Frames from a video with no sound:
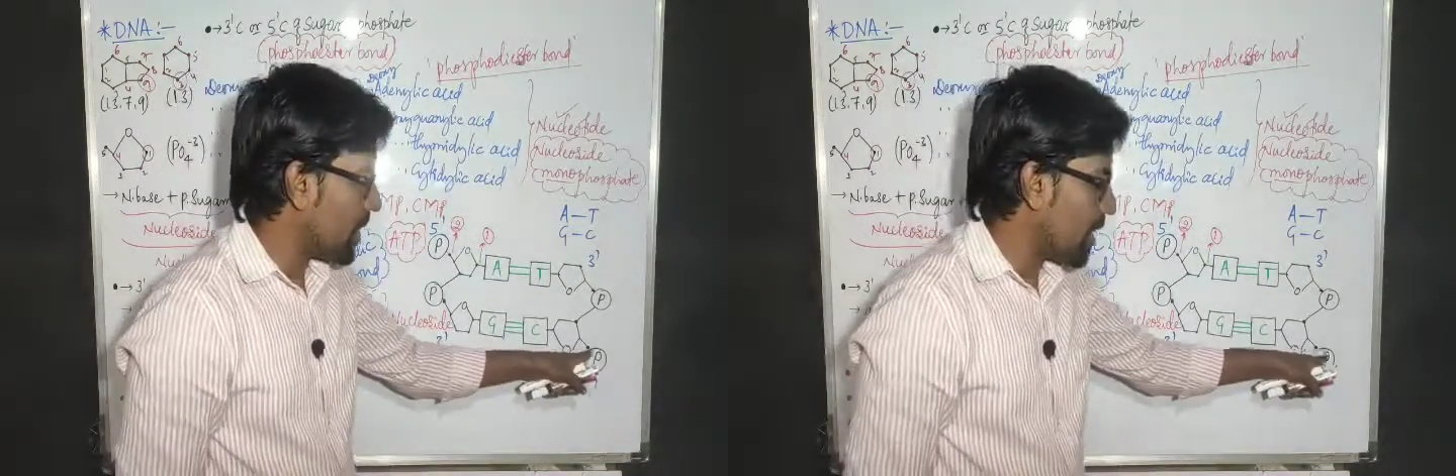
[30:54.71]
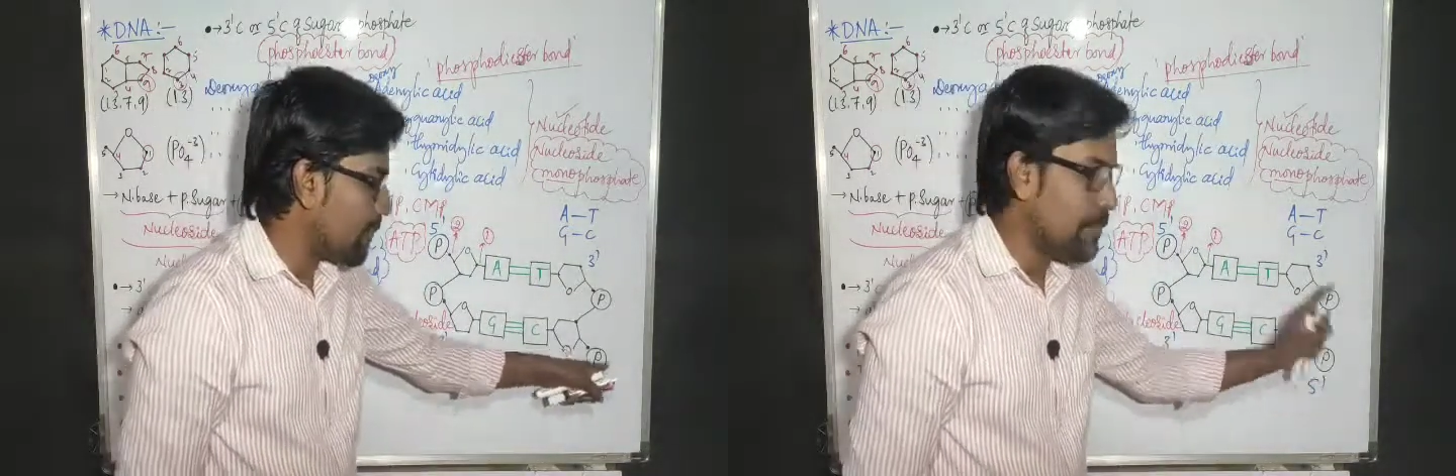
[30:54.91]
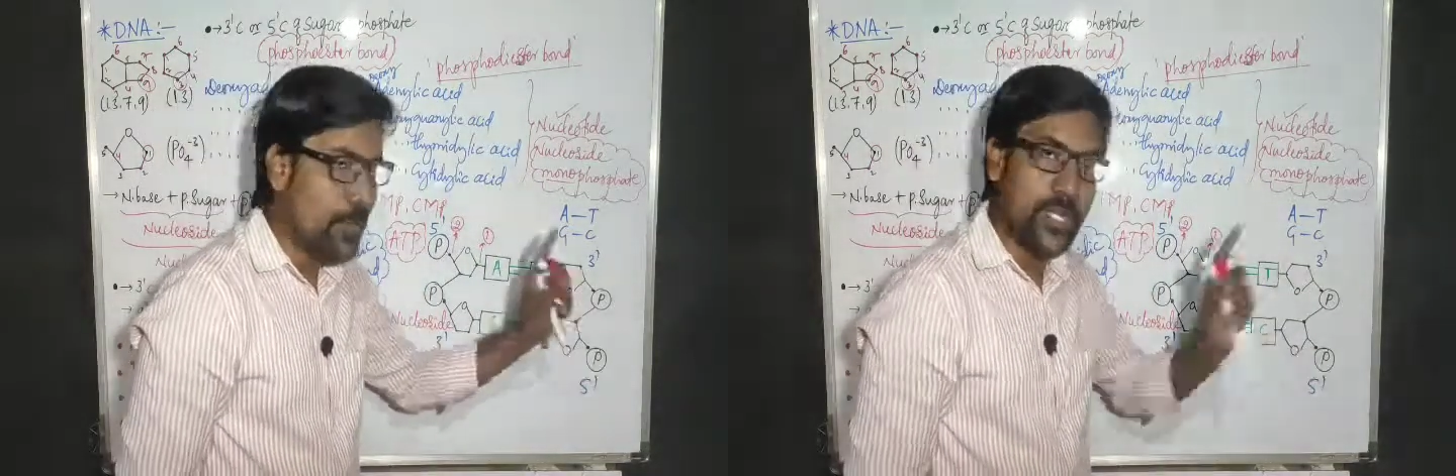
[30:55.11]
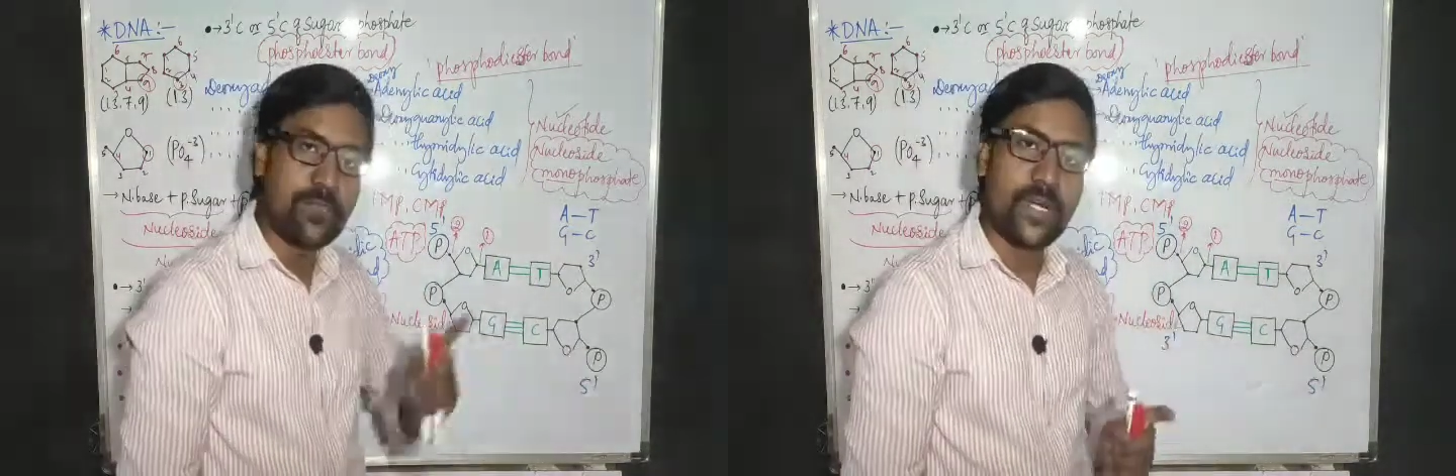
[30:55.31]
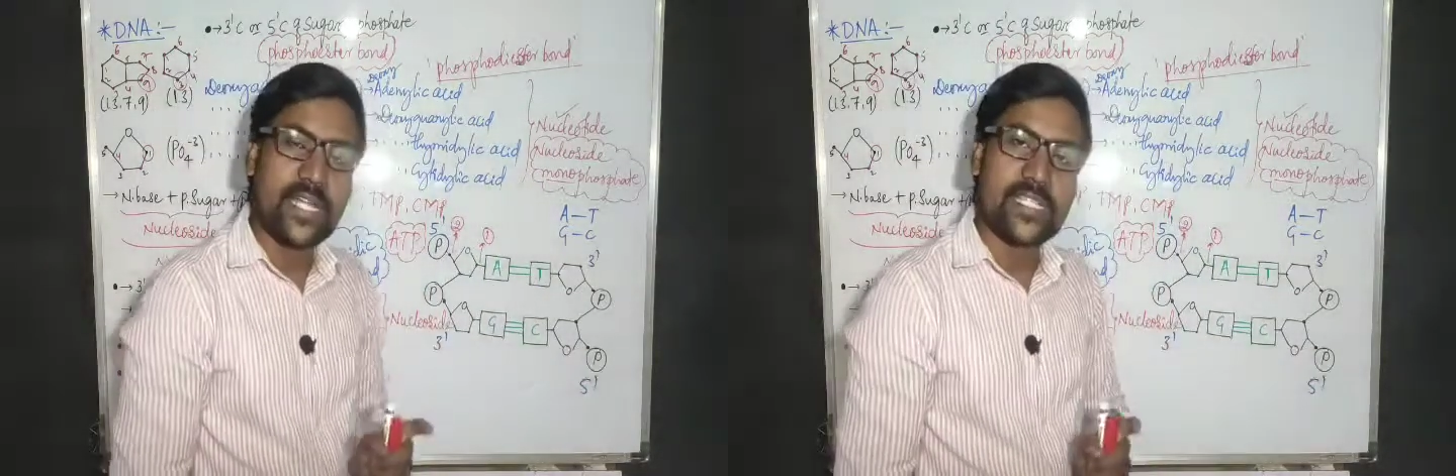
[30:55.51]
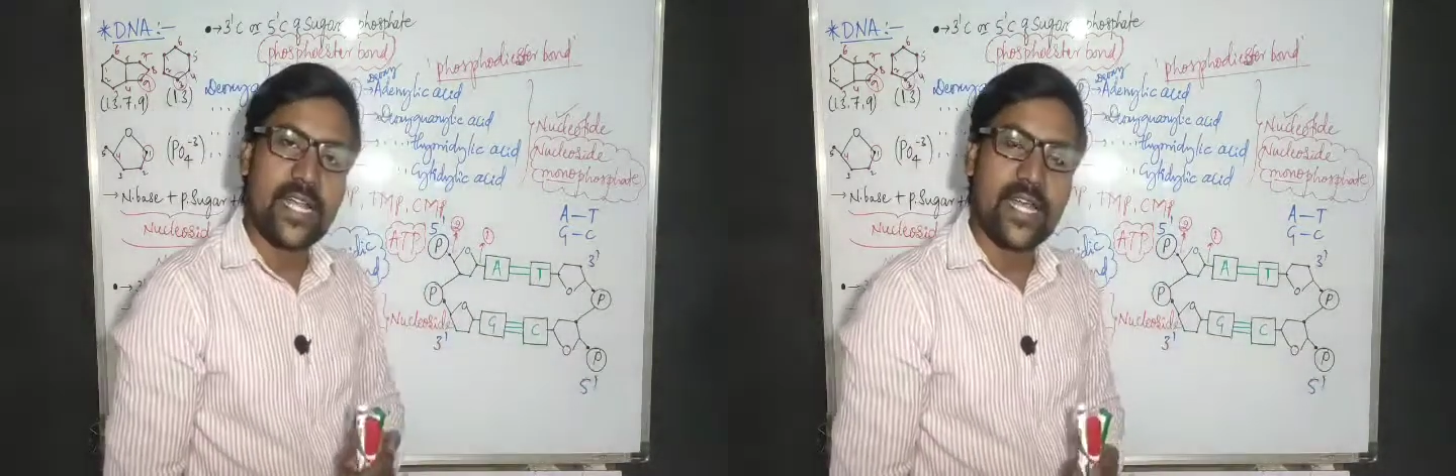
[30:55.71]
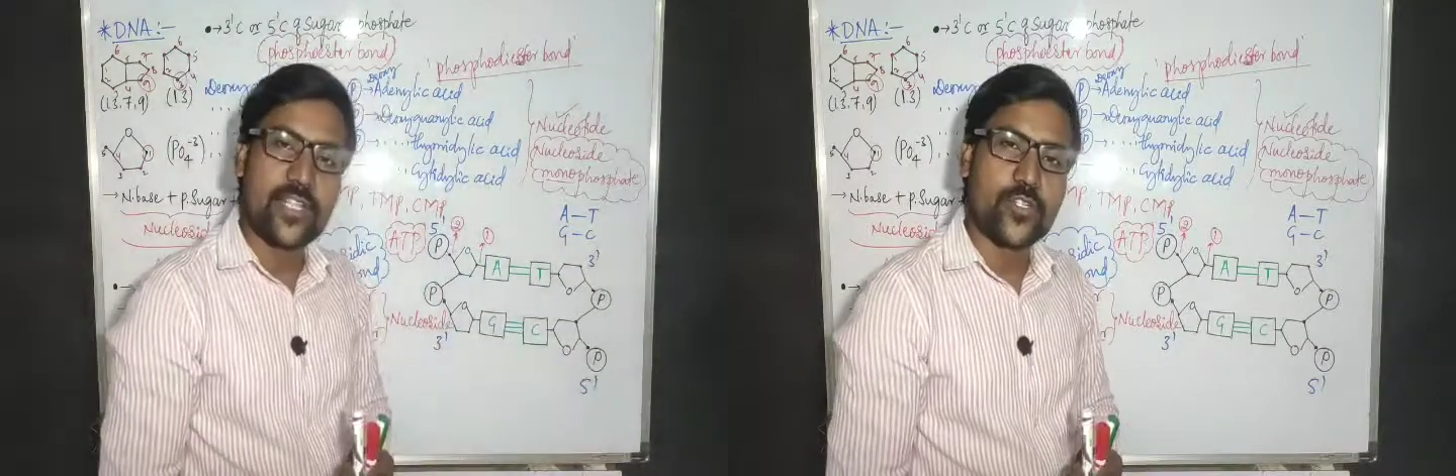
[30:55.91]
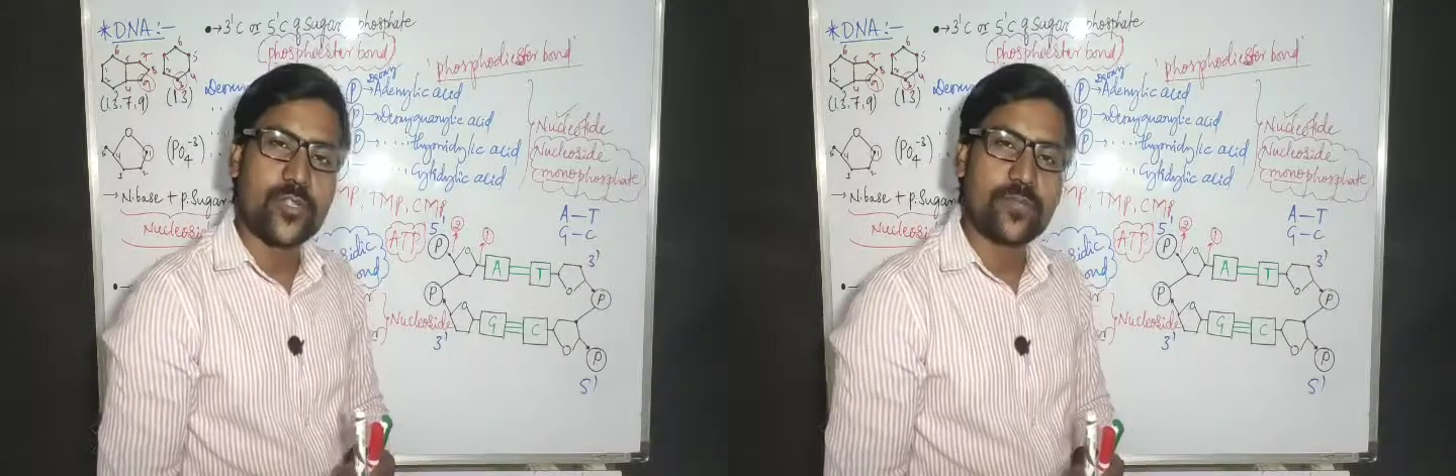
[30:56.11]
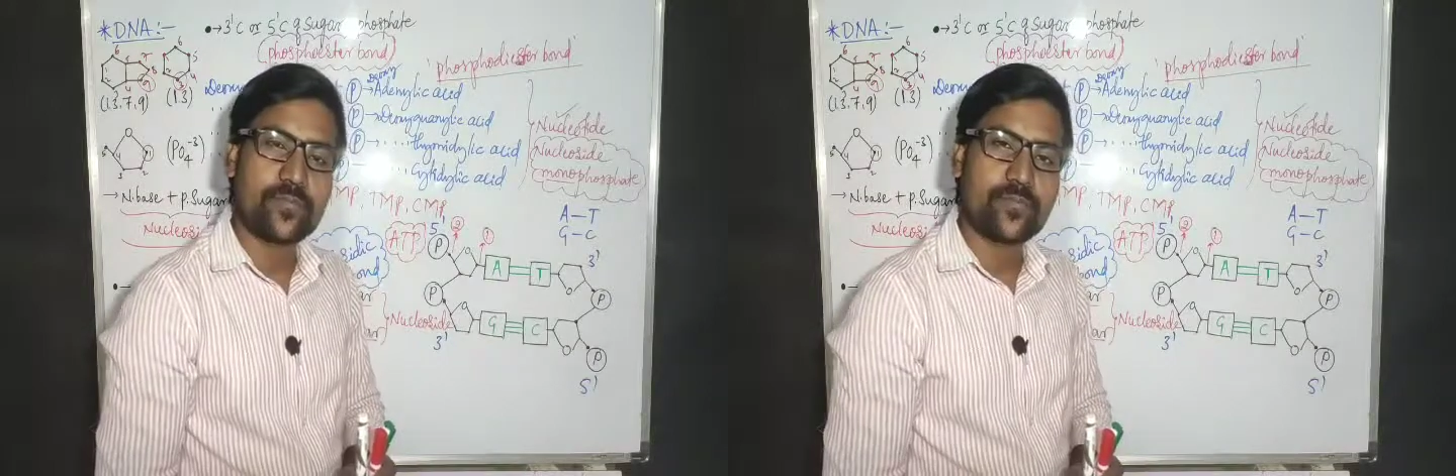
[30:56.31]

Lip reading: carbon, phosphate is attached.